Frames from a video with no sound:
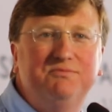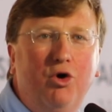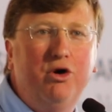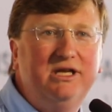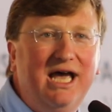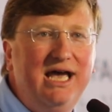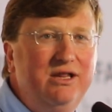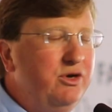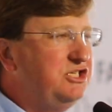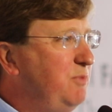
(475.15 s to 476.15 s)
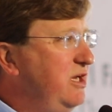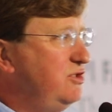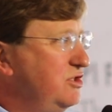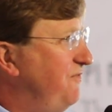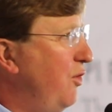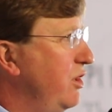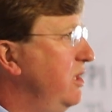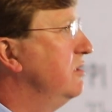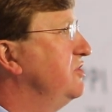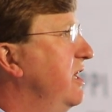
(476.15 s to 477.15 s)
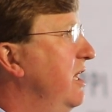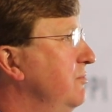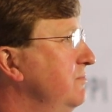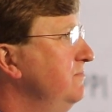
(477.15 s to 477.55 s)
more today than we spent just 4 years ago.